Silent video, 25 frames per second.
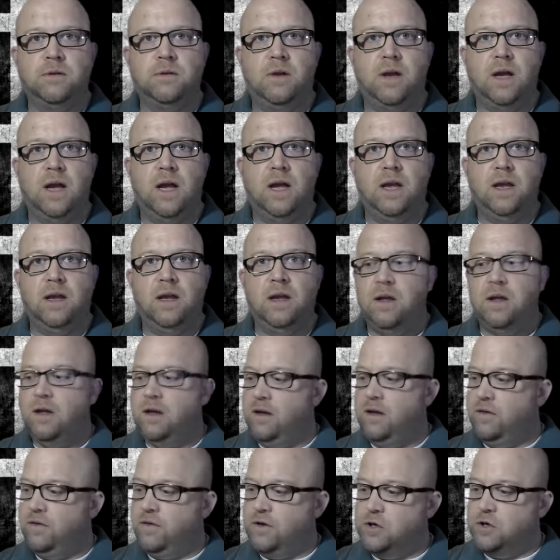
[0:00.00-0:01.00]
Okay?
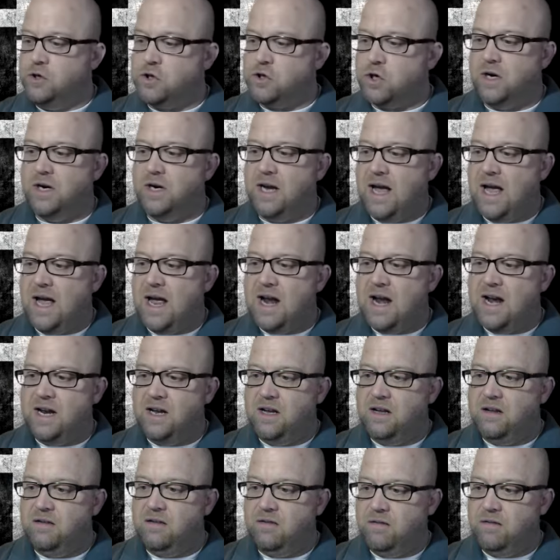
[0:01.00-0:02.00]
The drug
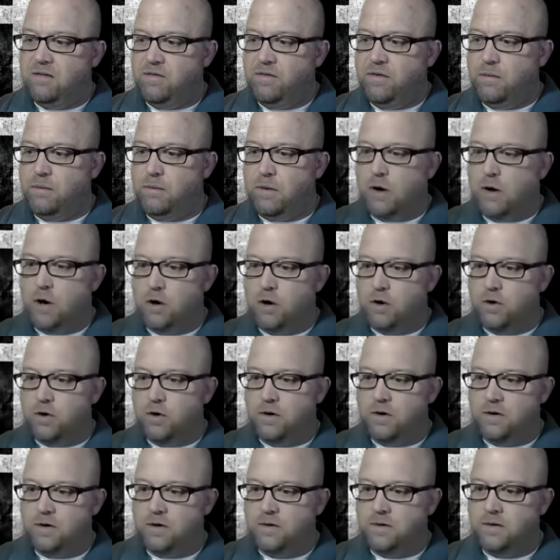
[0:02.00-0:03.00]
addict, the
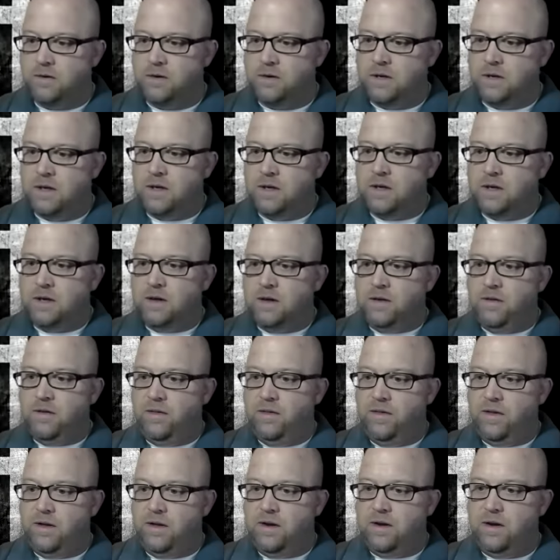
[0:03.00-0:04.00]
murderer,
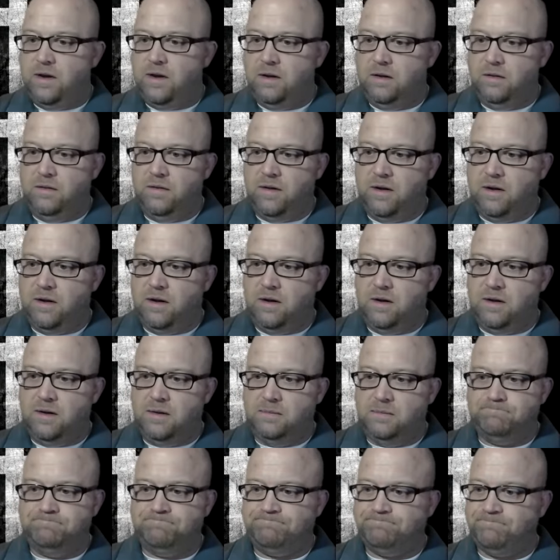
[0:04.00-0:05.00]

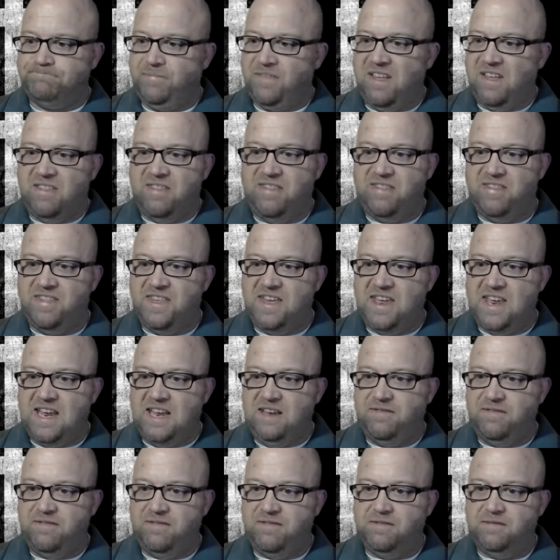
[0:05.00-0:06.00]
the
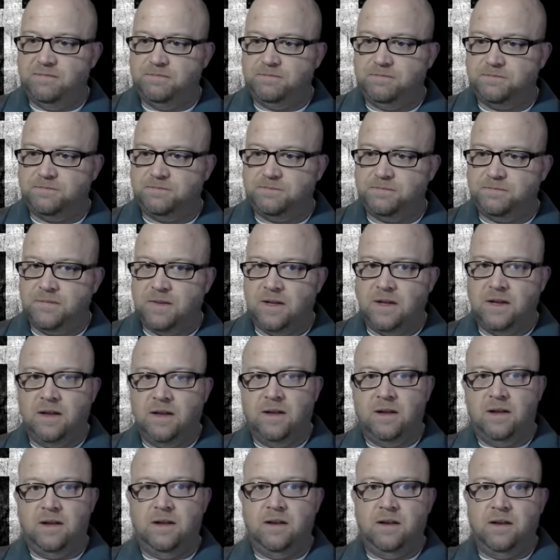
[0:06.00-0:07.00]
thief,
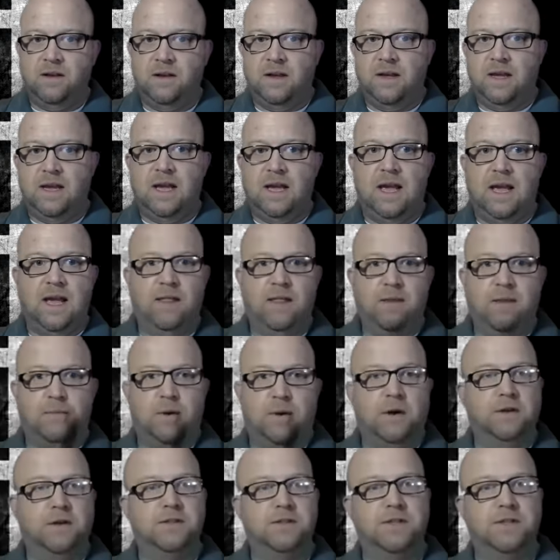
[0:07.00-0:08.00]
and the
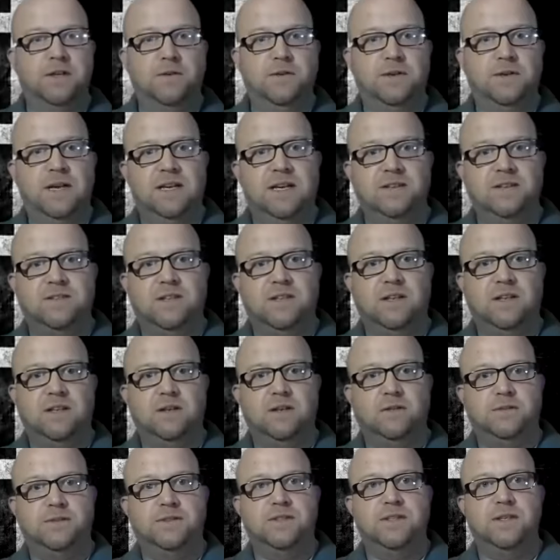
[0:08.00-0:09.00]
person who tells the
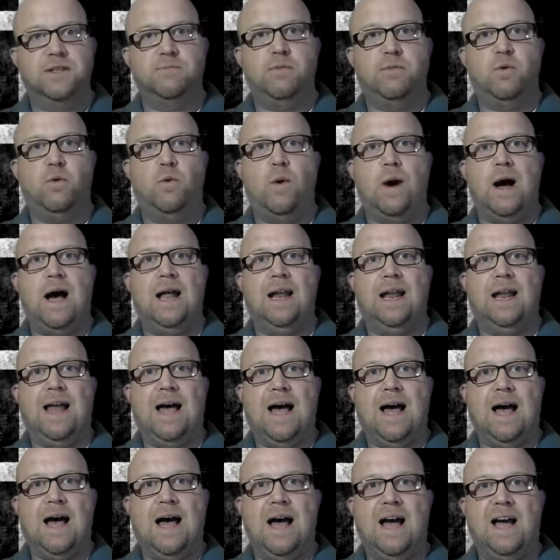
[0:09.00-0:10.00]
little simple white
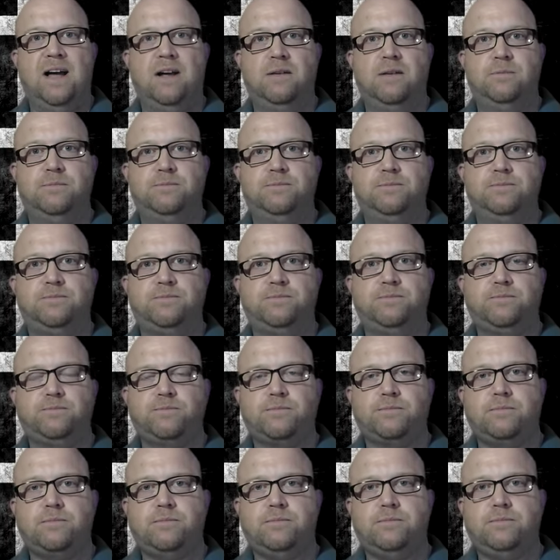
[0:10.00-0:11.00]
lie,
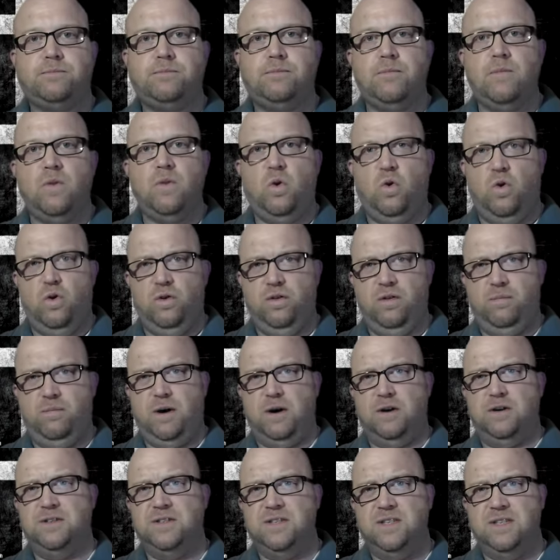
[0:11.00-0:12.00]
or the
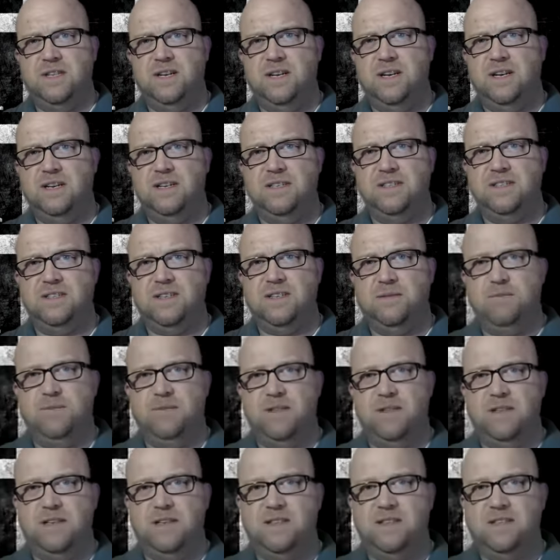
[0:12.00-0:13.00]
person that does
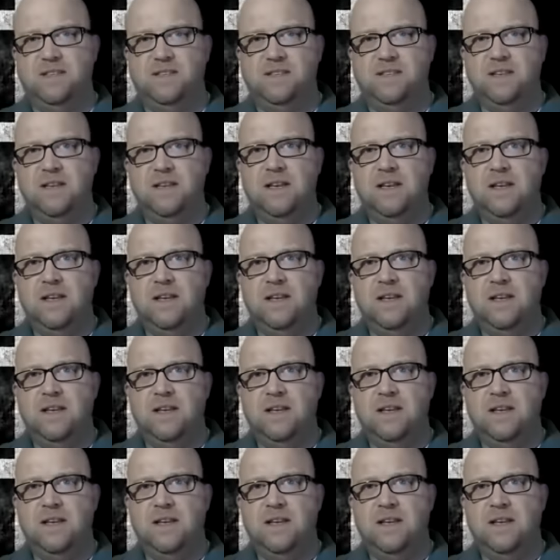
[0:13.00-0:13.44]
something that's